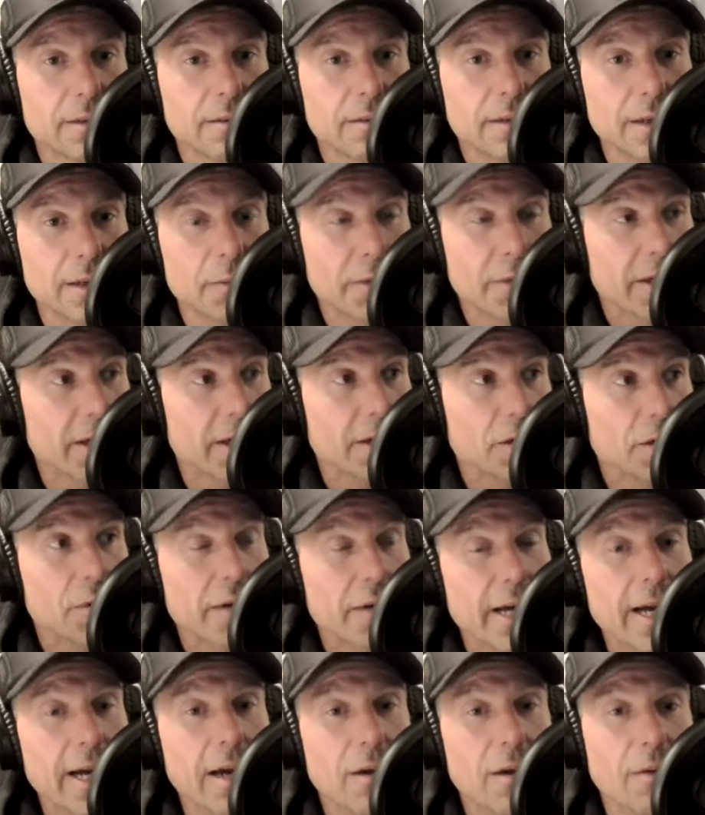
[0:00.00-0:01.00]
right? We got to go
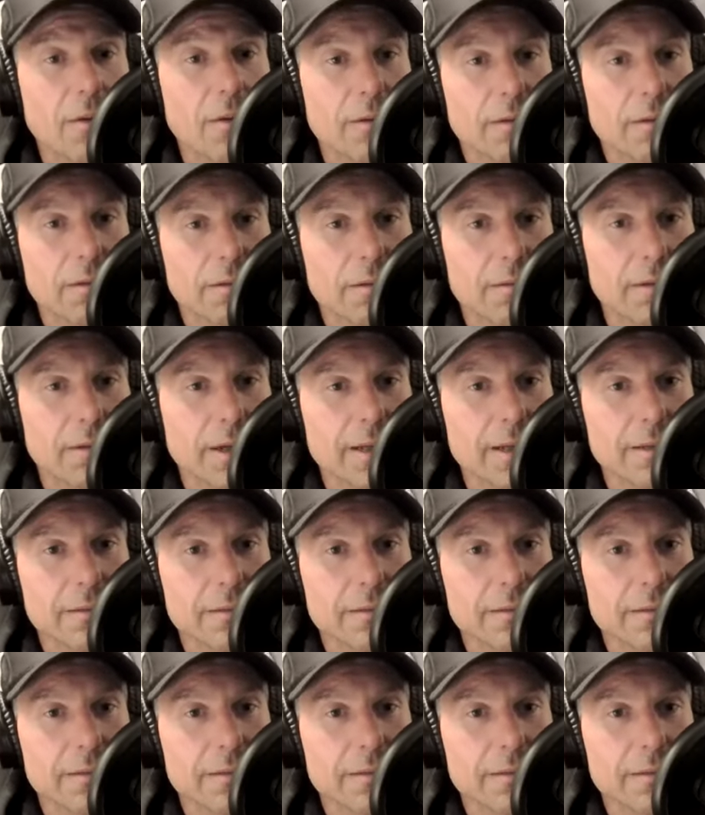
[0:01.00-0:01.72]
now, right?